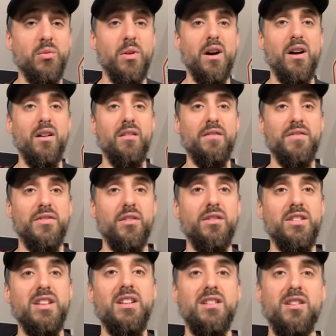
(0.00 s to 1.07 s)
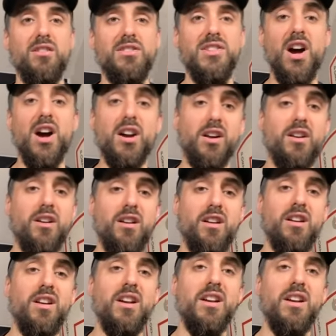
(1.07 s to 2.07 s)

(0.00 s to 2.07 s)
12, 13 years younger